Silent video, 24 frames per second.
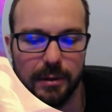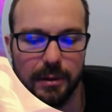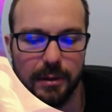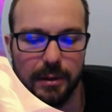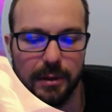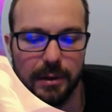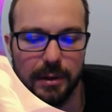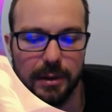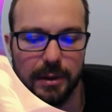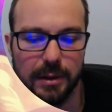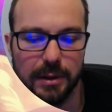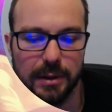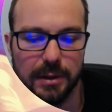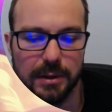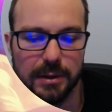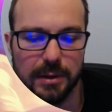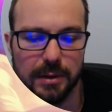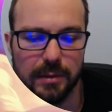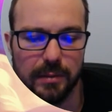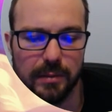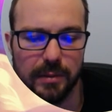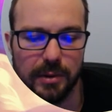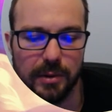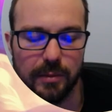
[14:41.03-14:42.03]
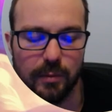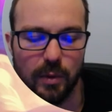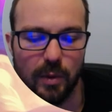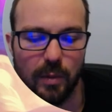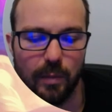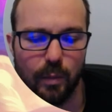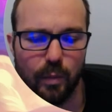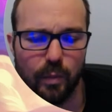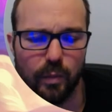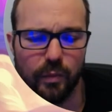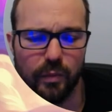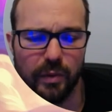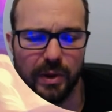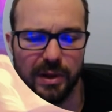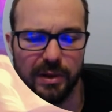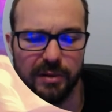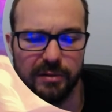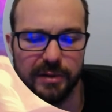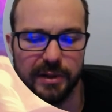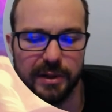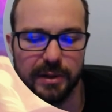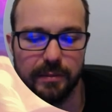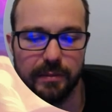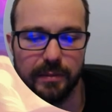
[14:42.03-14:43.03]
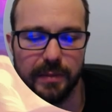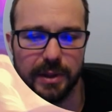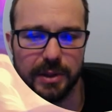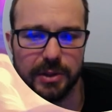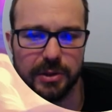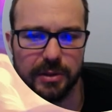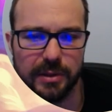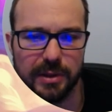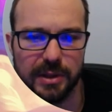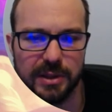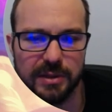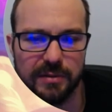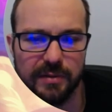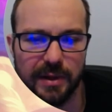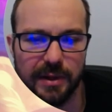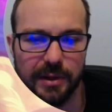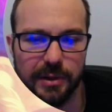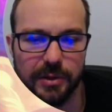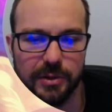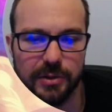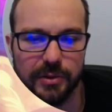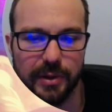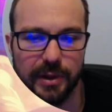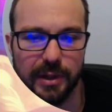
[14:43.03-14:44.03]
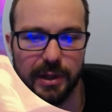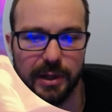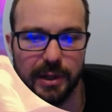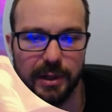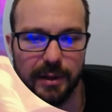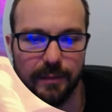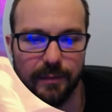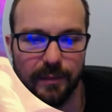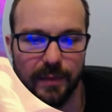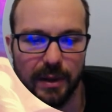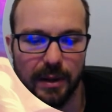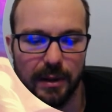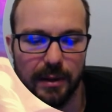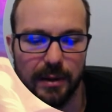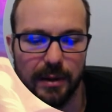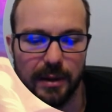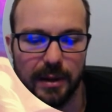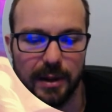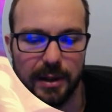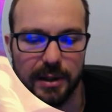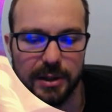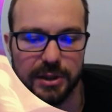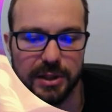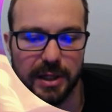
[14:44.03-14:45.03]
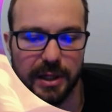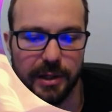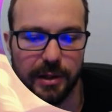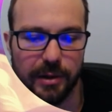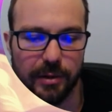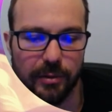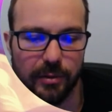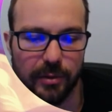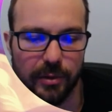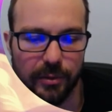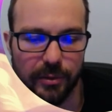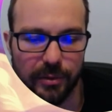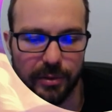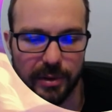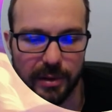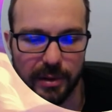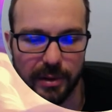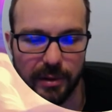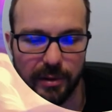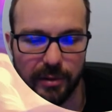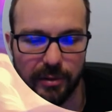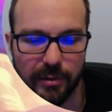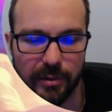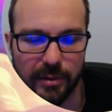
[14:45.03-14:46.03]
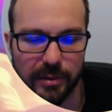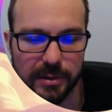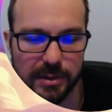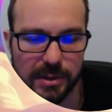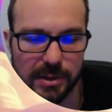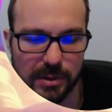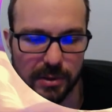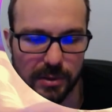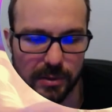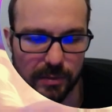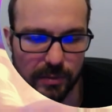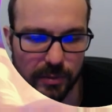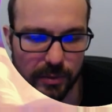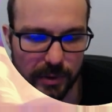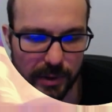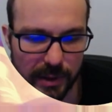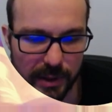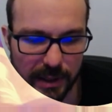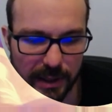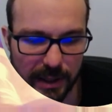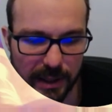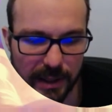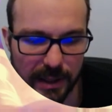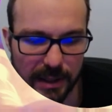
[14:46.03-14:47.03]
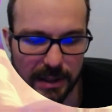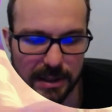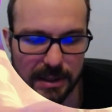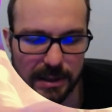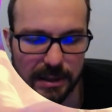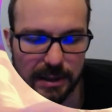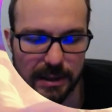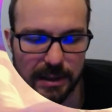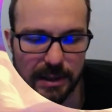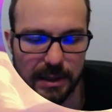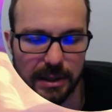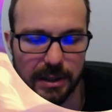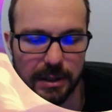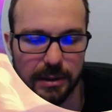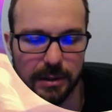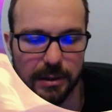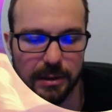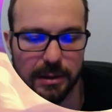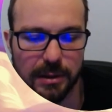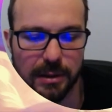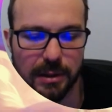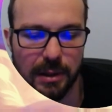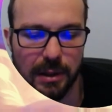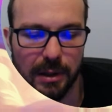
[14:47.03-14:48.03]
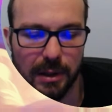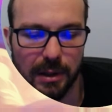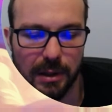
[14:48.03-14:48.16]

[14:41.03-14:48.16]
a little more relevant, make sure that it's value trading. Giant Growth is also pretty excellent here.